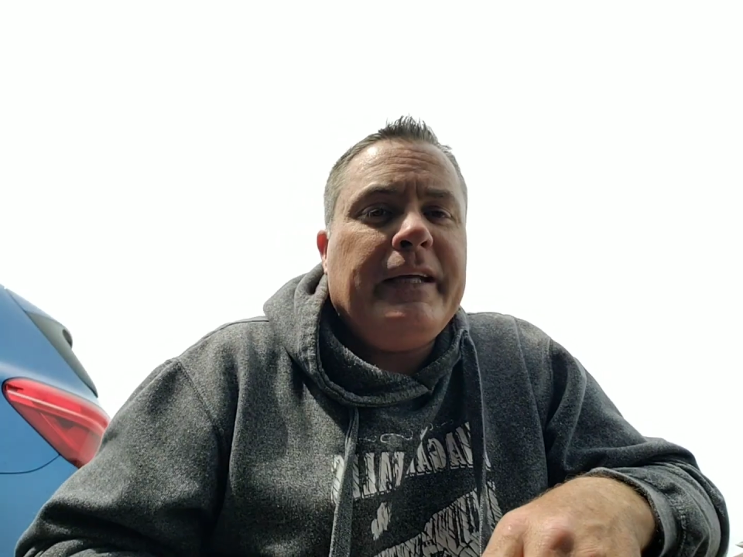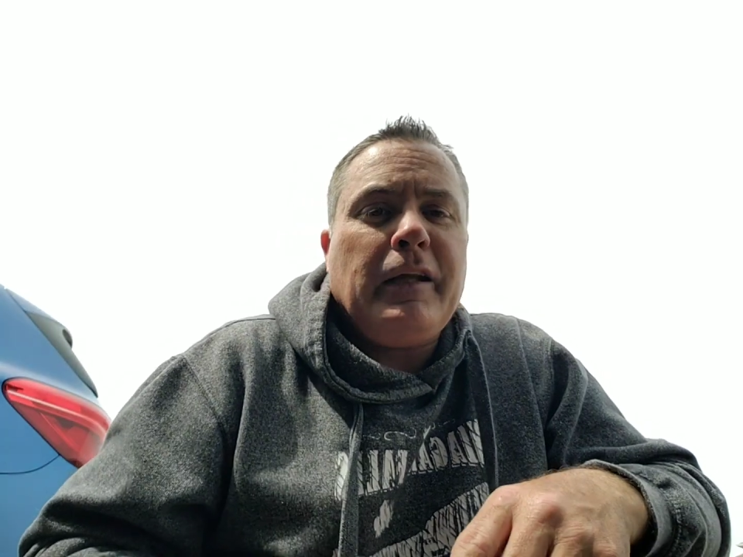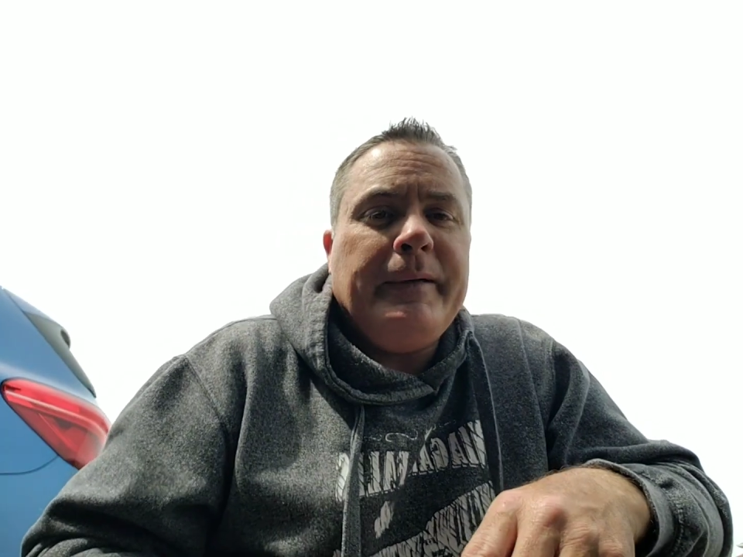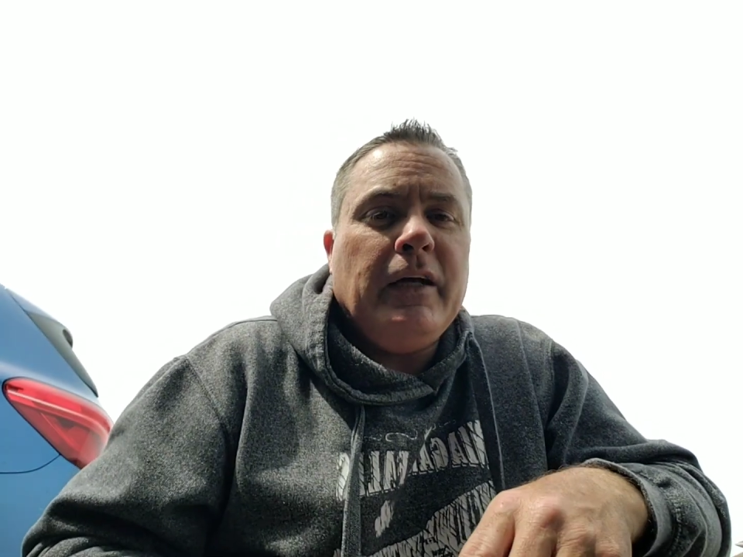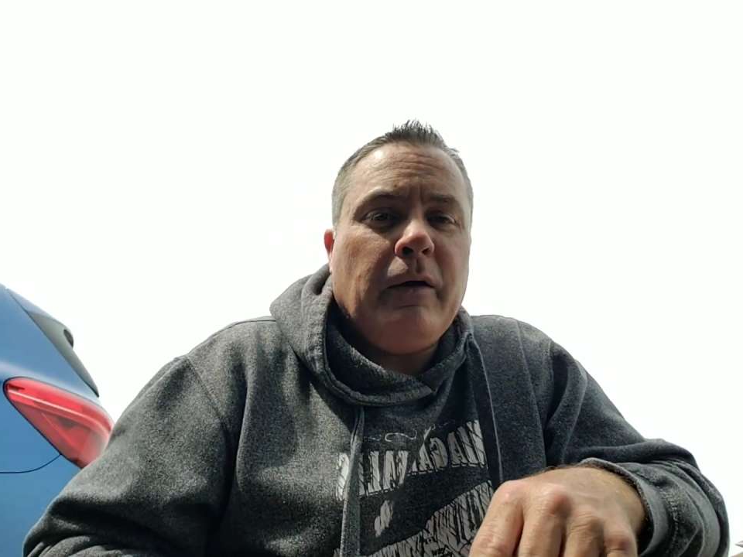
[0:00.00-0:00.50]
and let
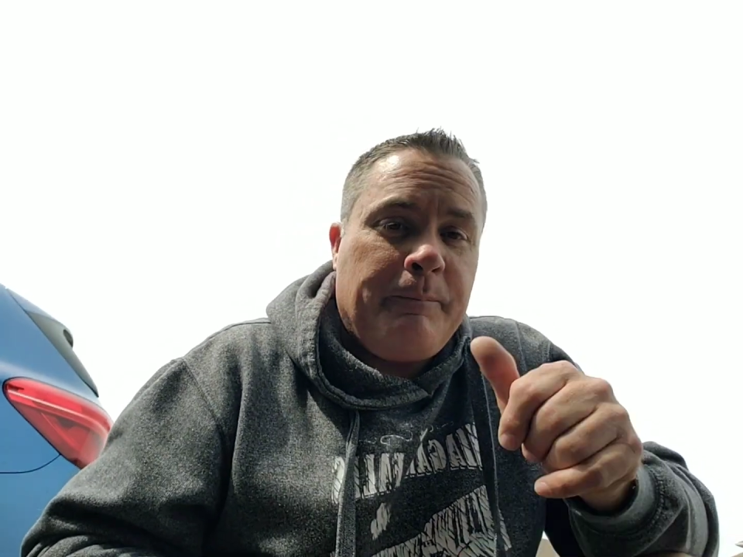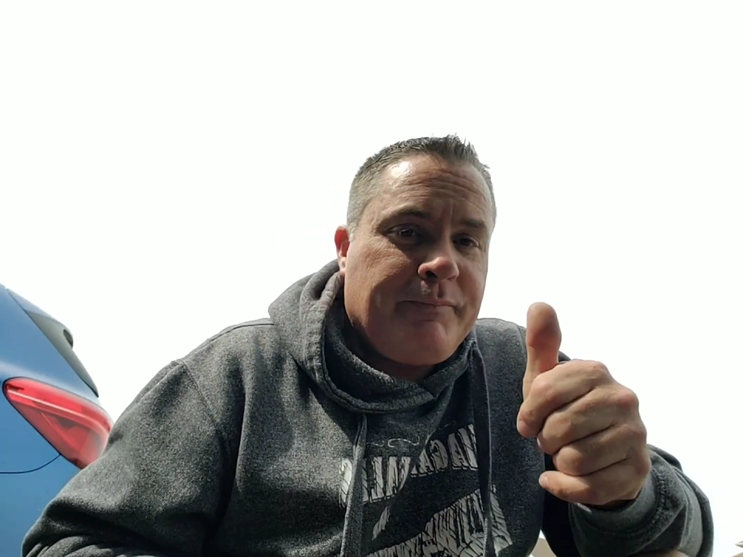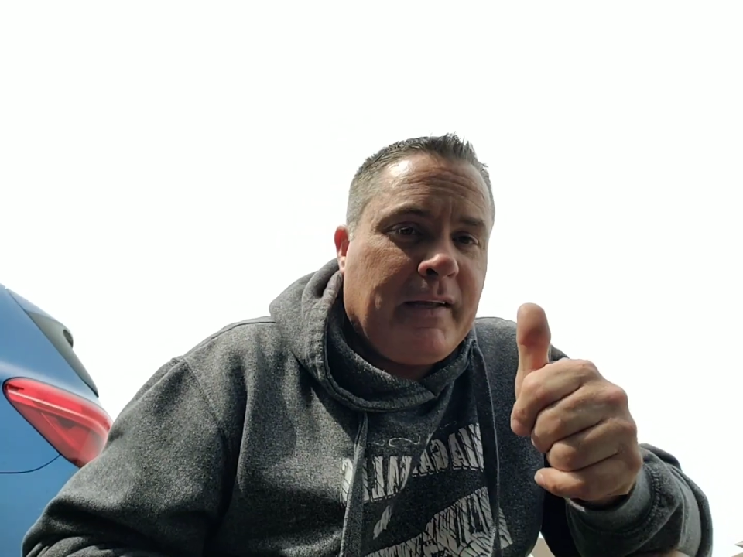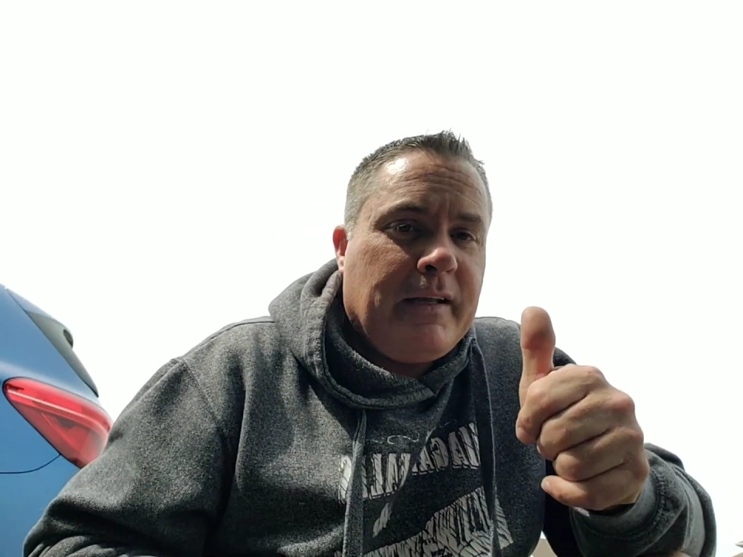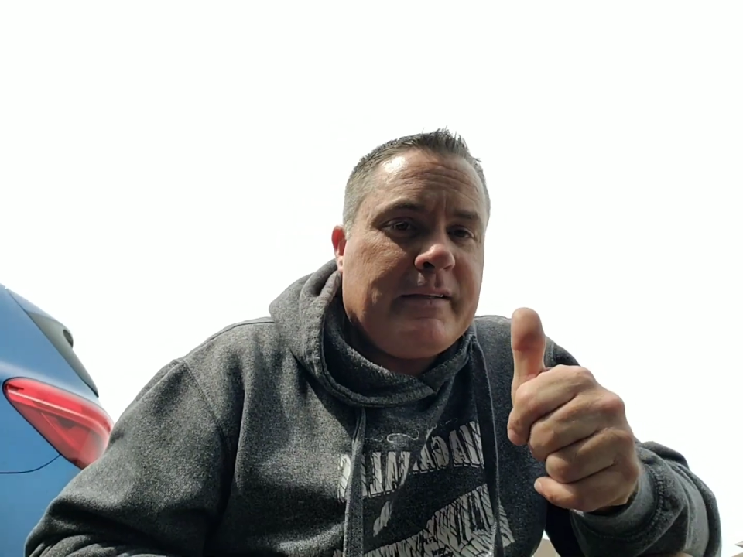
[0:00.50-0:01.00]
me know.
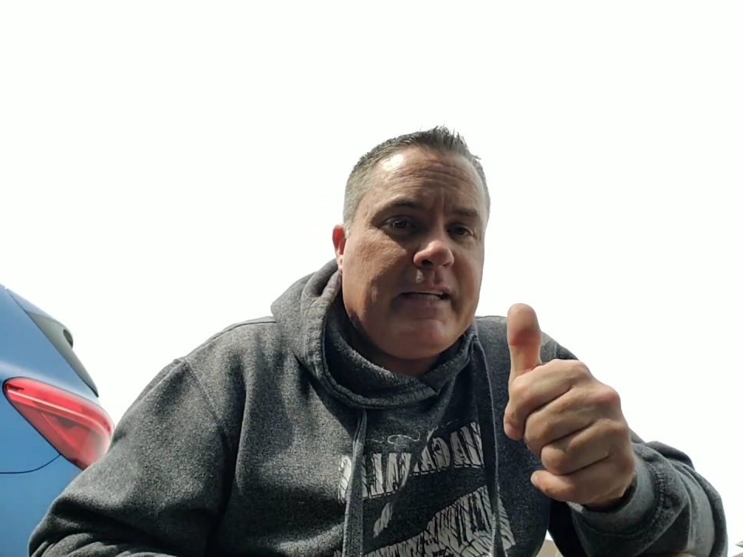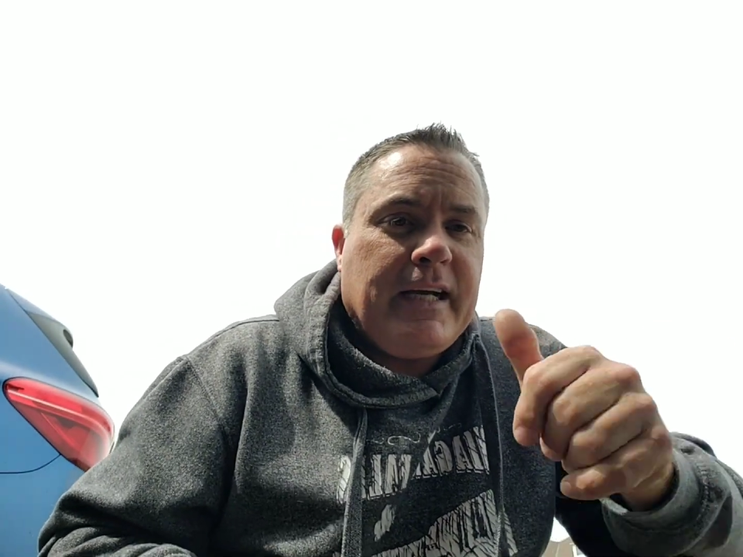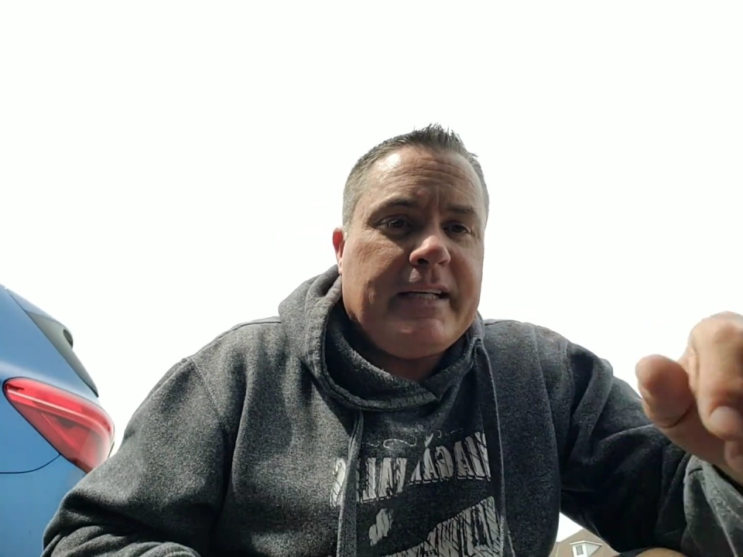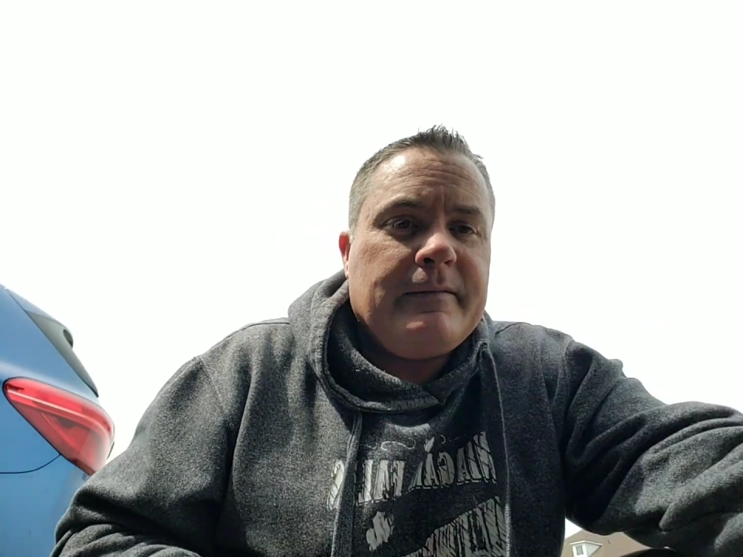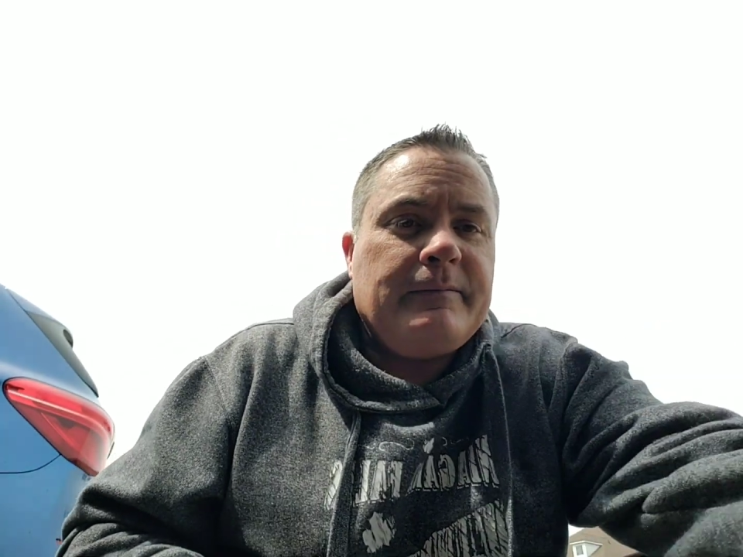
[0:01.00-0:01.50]
See you guys.